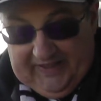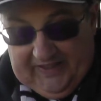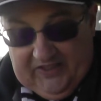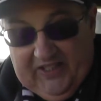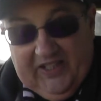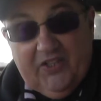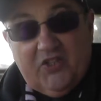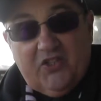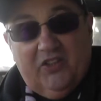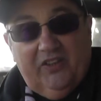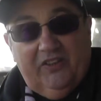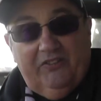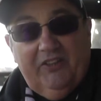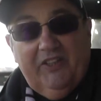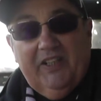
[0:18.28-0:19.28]
Dan
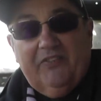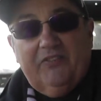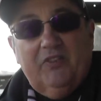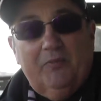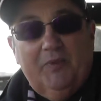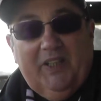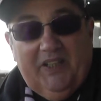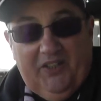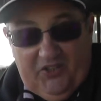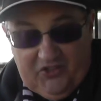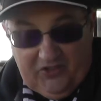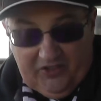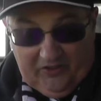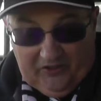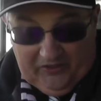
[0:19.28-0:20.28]
Sullivan, after making a
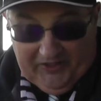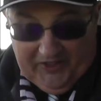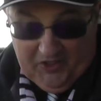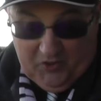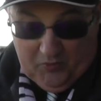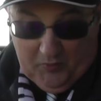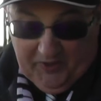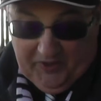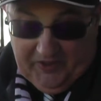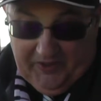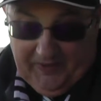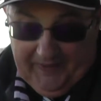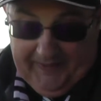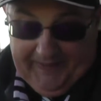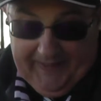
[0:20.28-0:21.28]
start last week
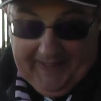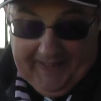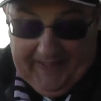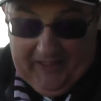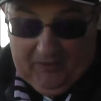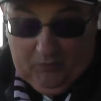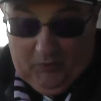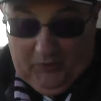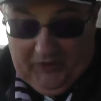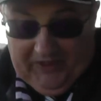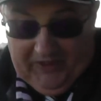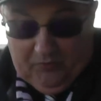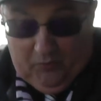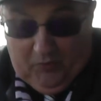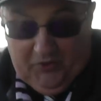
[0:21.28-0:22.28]

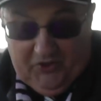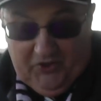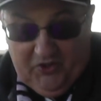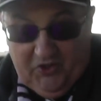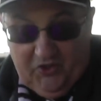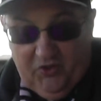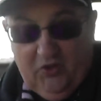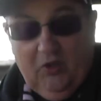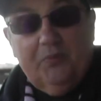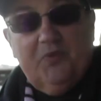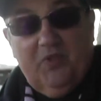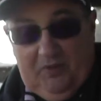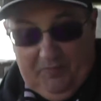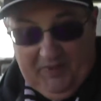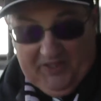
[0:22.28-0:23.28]
at Wantage, dropped
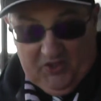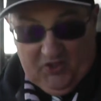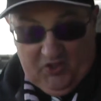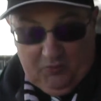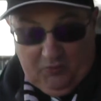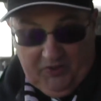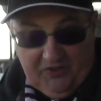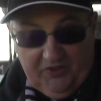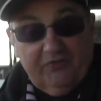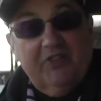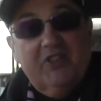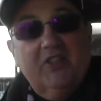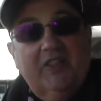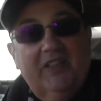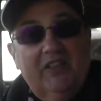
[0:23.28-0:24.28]
to the bench, with
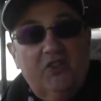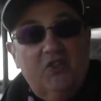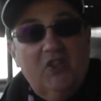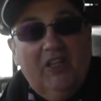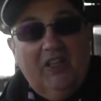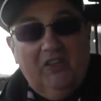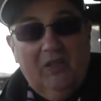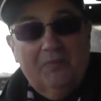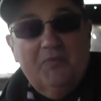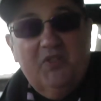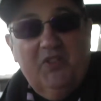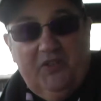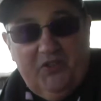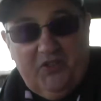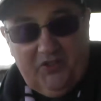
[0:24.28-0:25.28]
fit again Jack
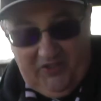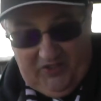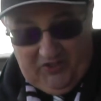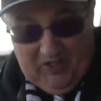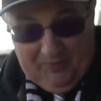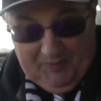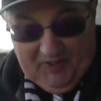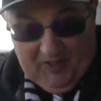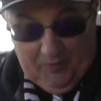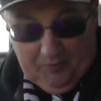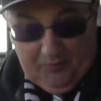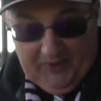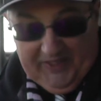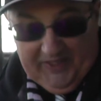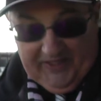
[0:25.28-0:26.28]
Lupton stepping
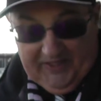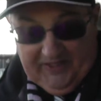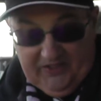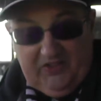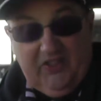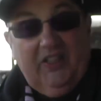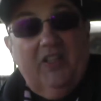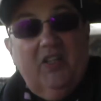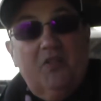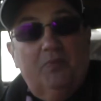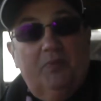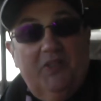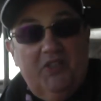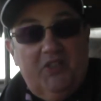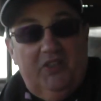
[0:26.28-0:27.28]
up, taking his
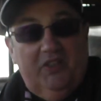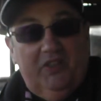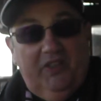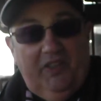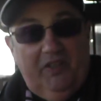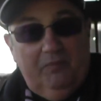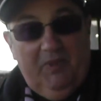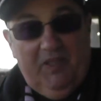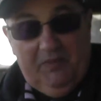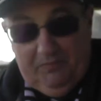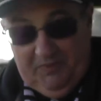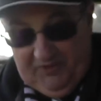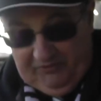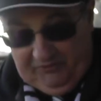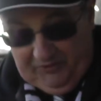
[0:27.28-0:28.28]
place in
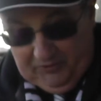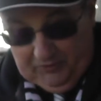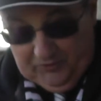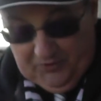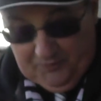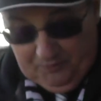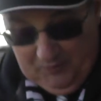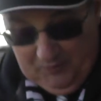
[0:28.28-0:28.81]
midfield.